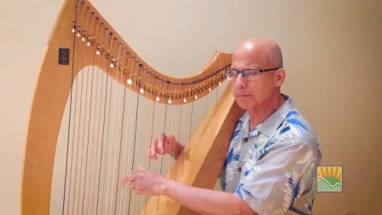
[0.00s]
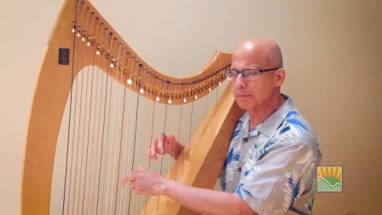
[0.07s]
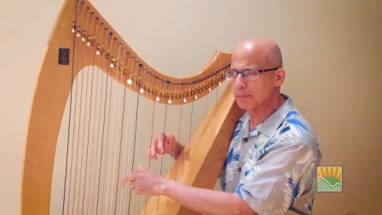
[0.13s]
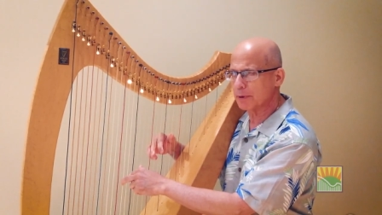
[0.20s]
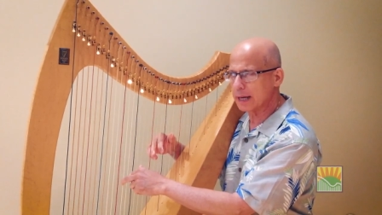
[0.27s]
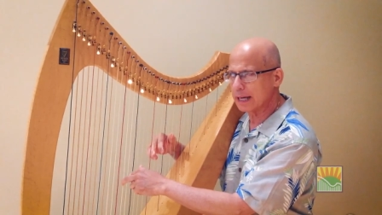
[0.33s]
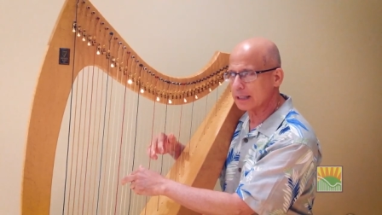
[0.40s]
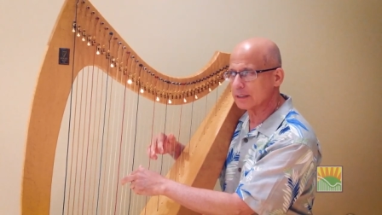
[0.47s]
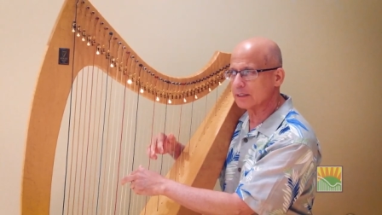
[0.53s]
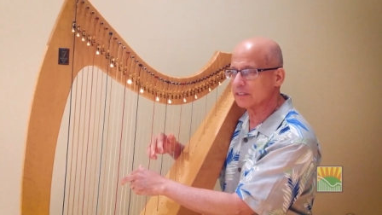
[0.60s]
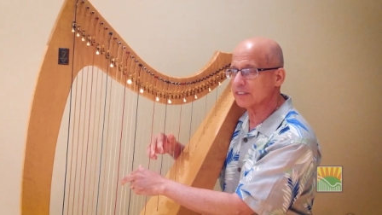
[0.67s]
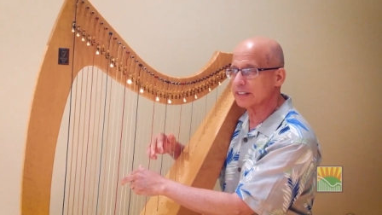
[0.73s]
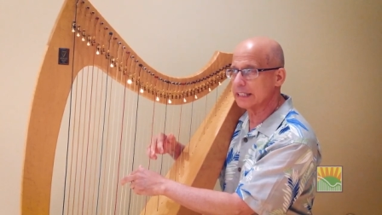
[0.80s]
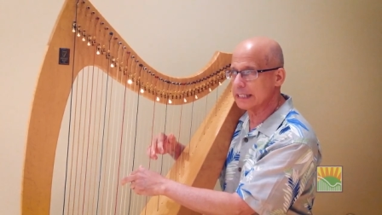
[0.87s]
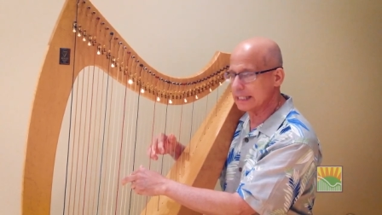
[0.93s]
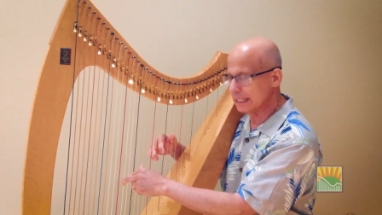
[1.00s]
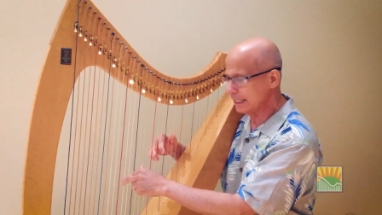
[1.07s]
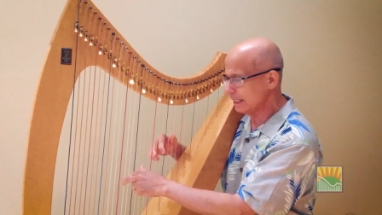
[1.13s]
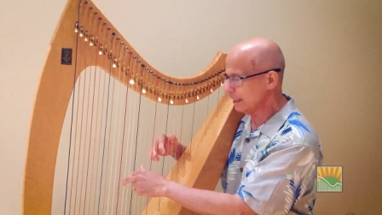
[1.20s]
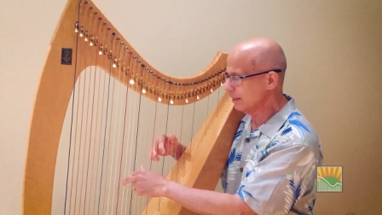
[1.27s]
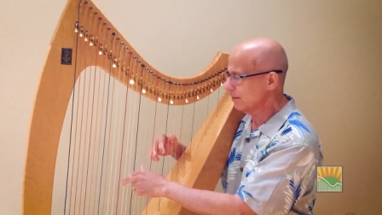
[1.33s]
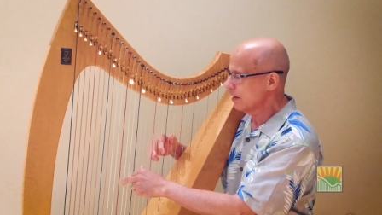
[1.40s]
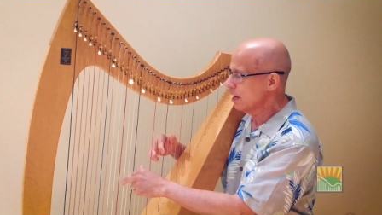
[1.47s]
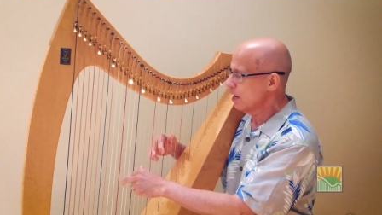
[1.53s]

practice the D.